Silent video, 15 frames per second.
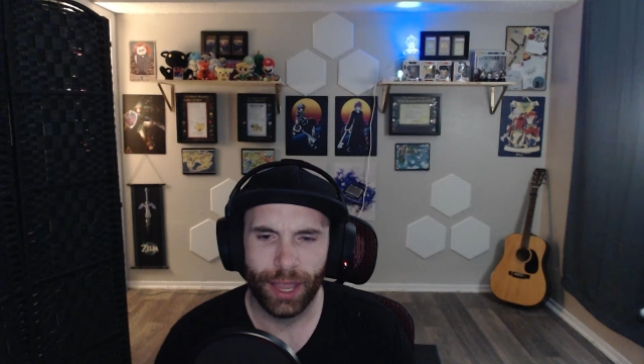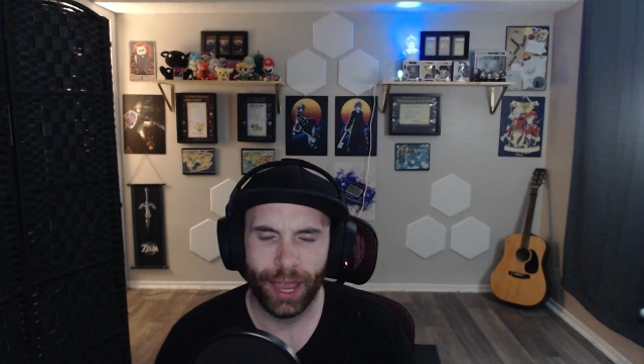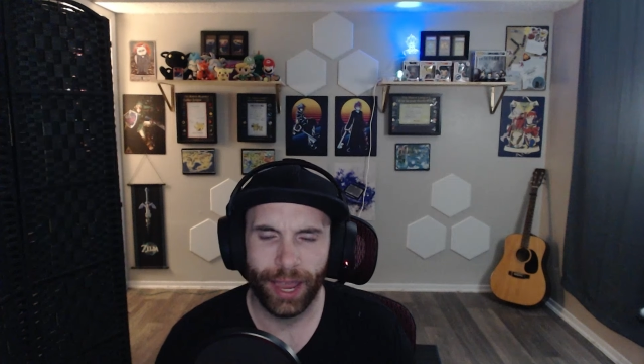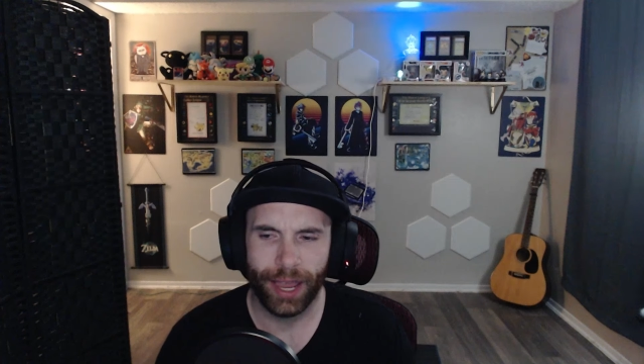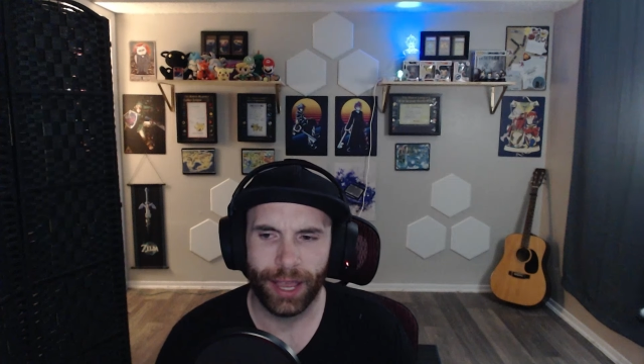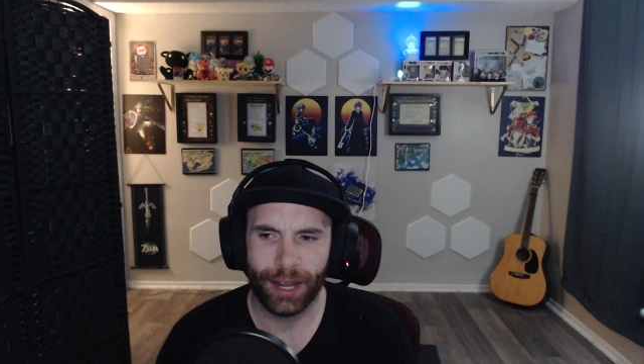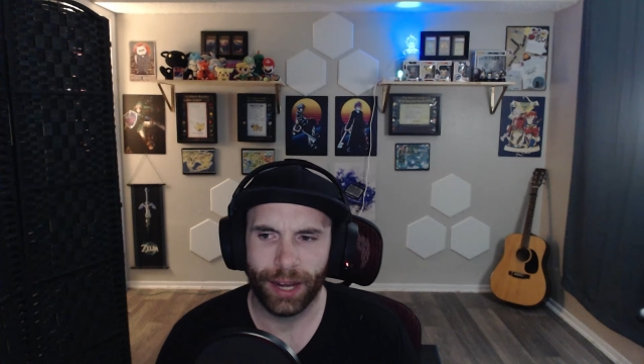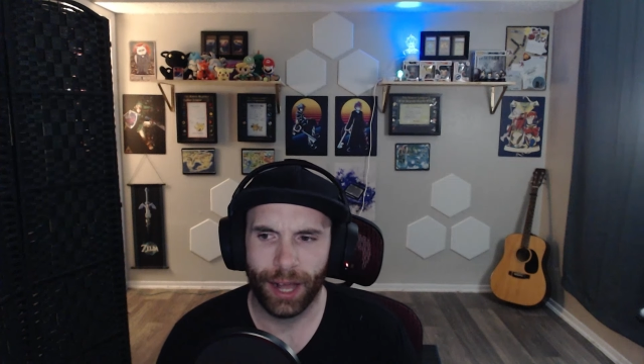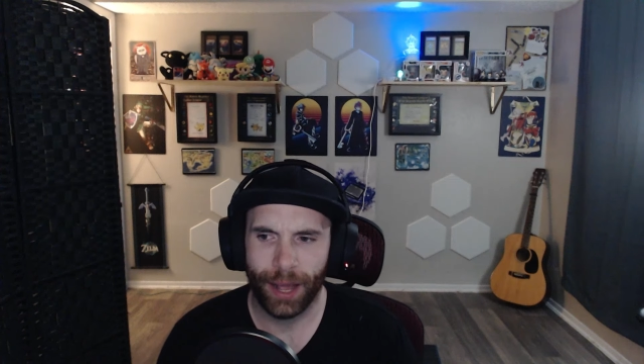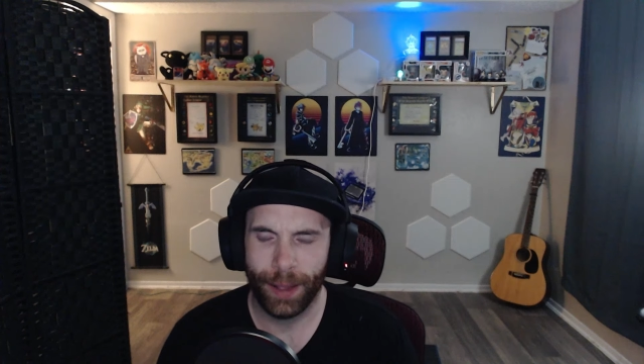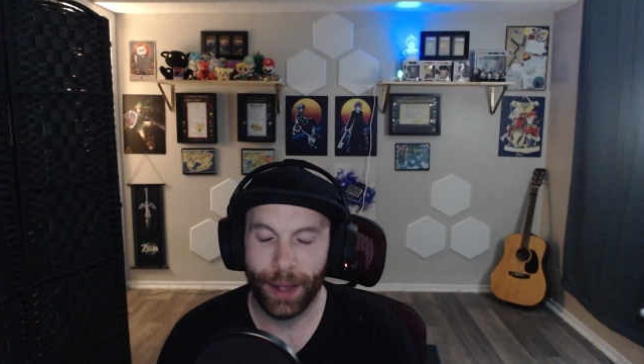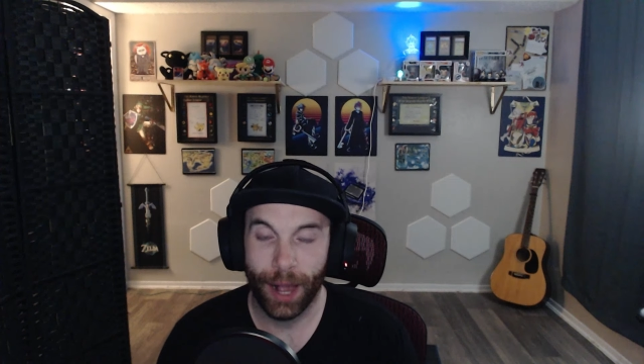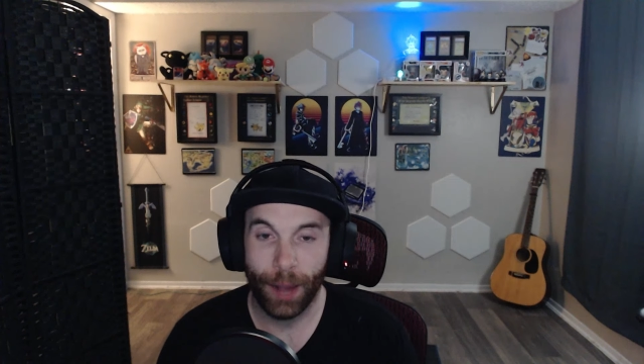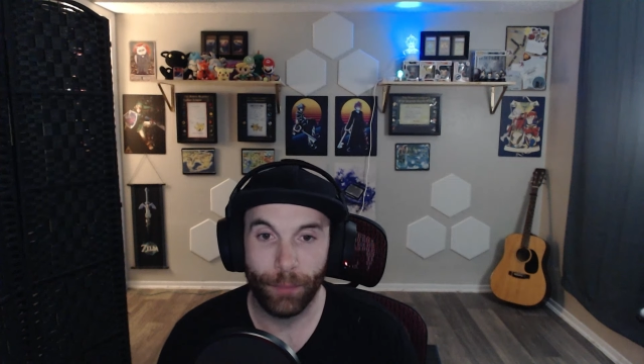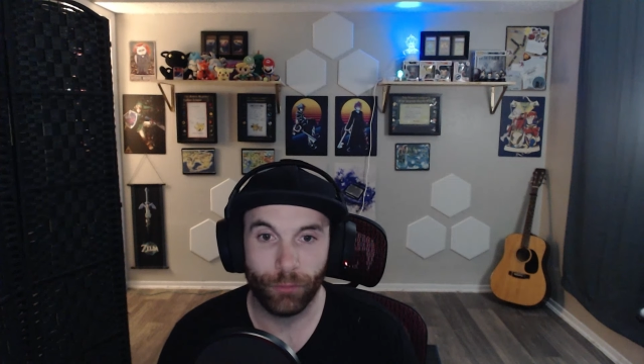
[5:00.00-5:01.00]
And
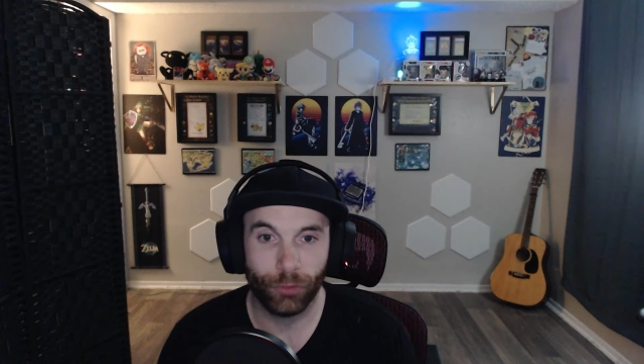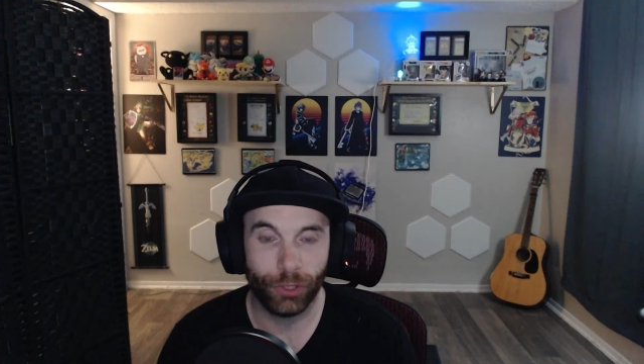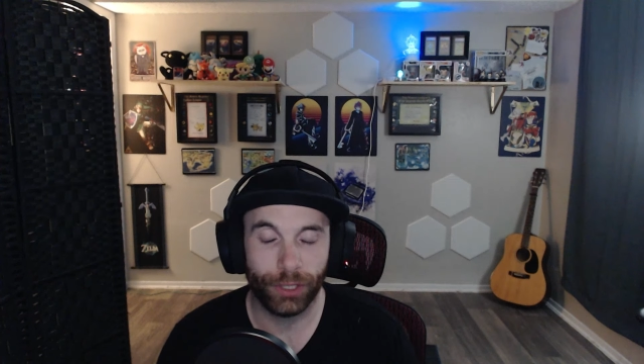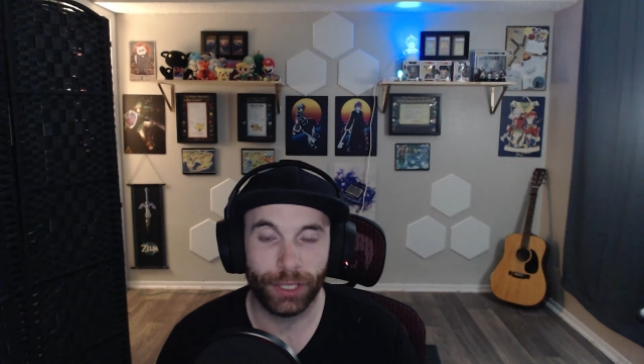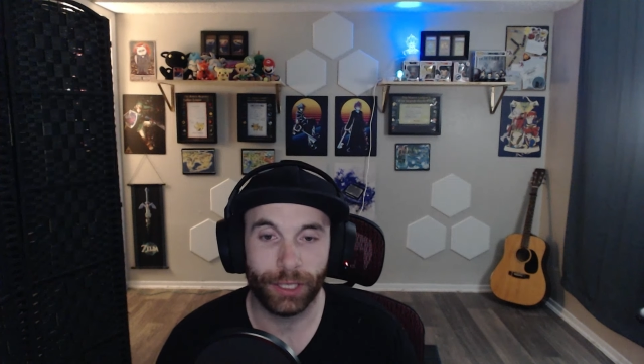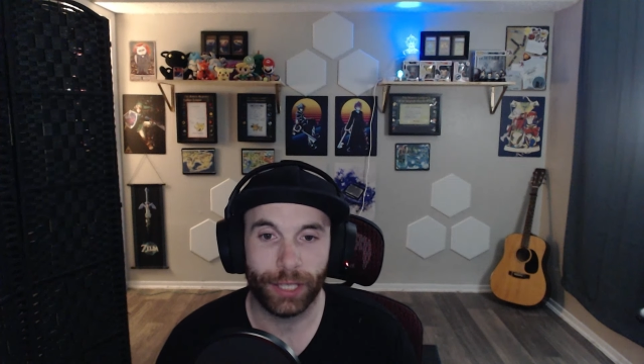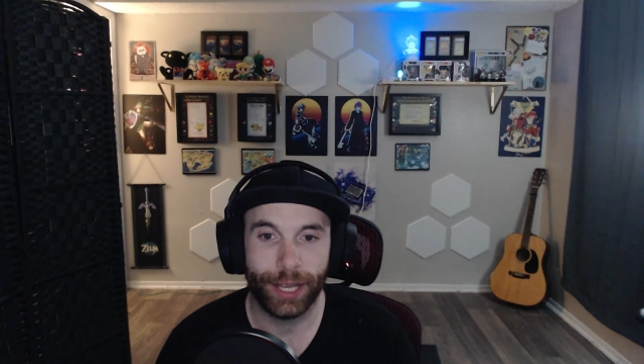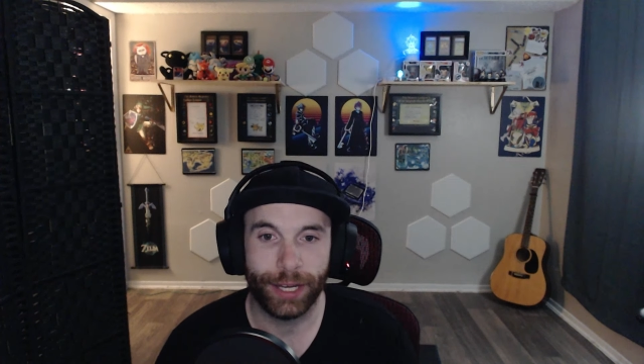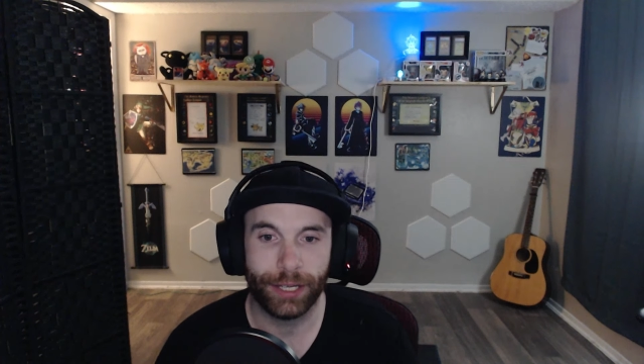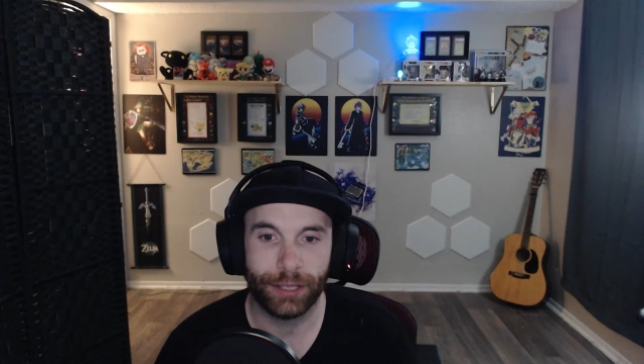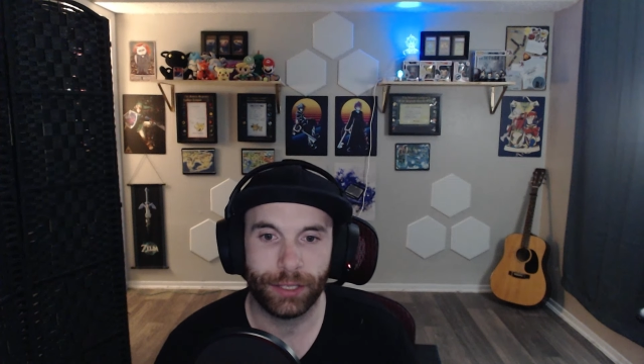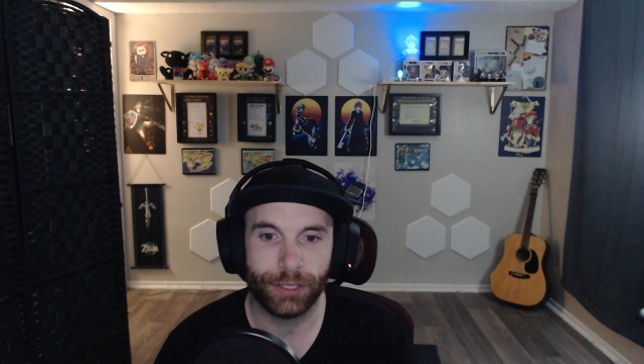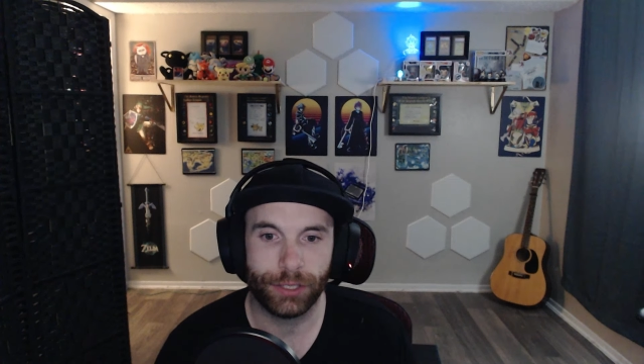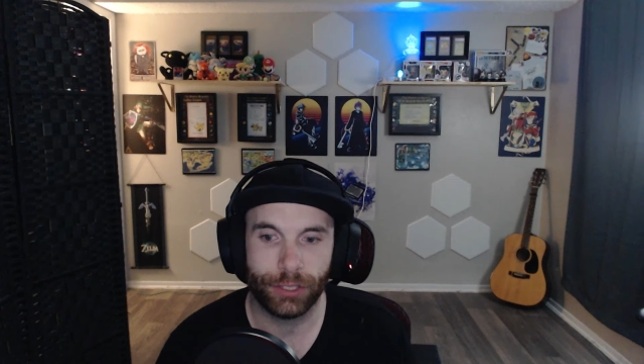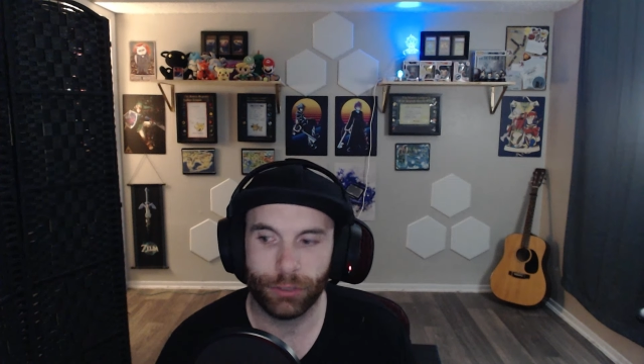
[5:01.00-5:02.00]
I, I'm really liking
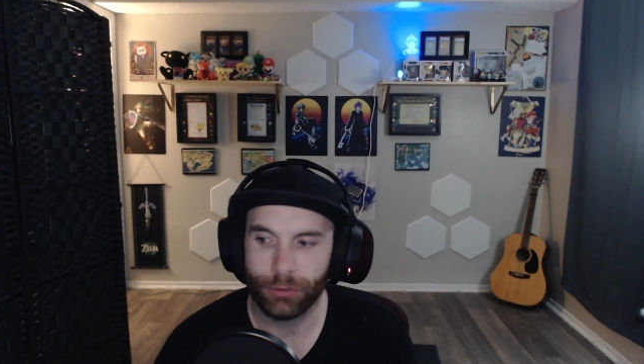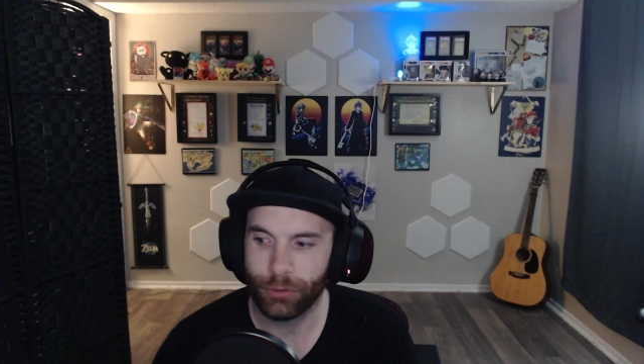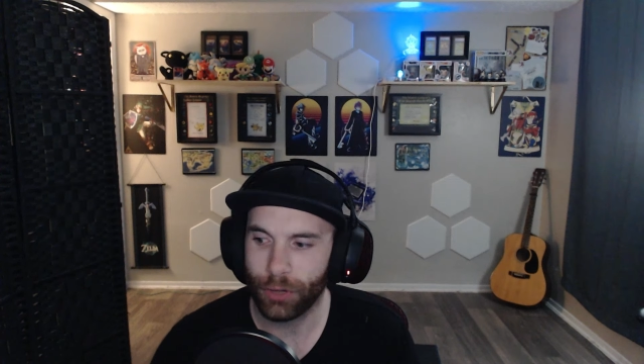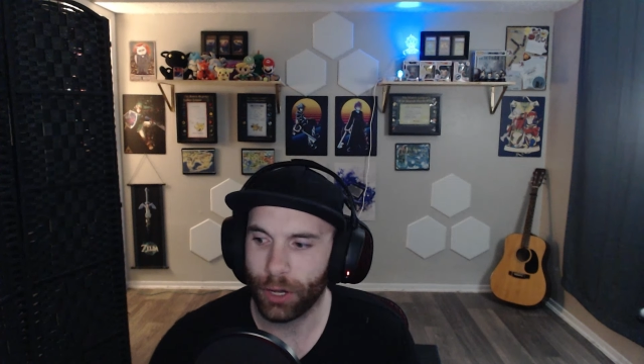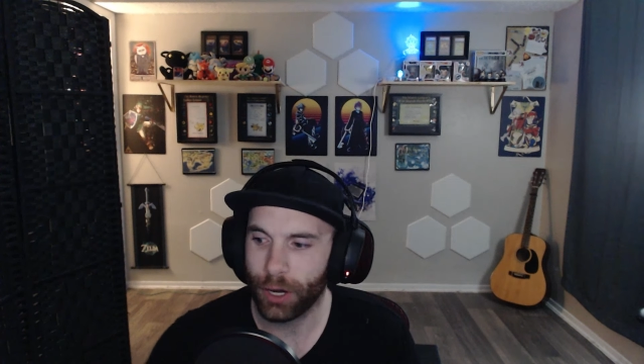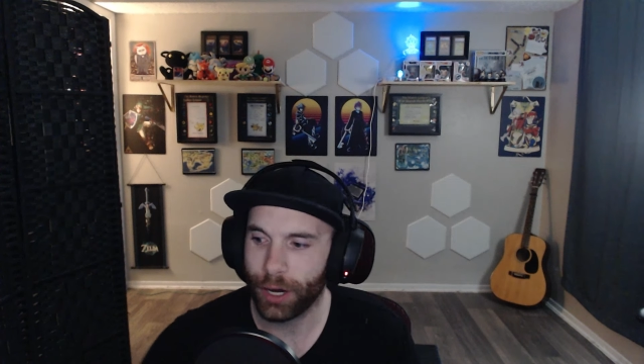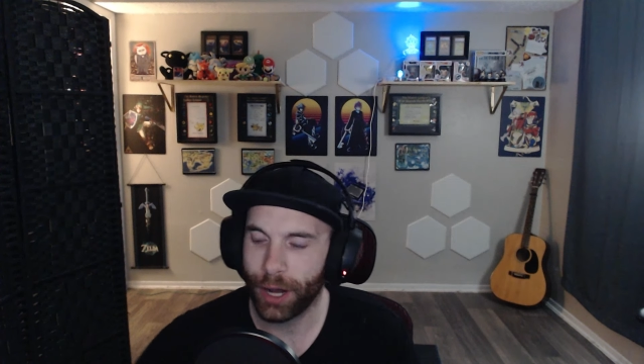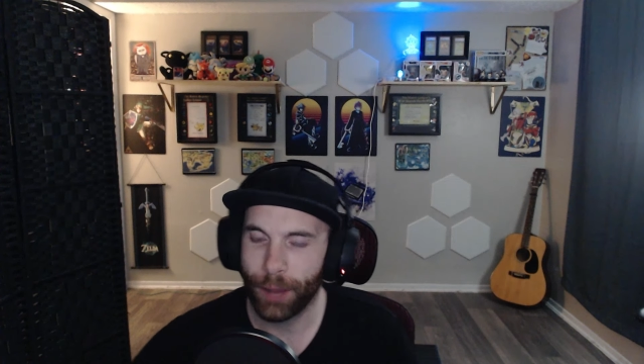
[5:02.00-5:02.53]
this so far.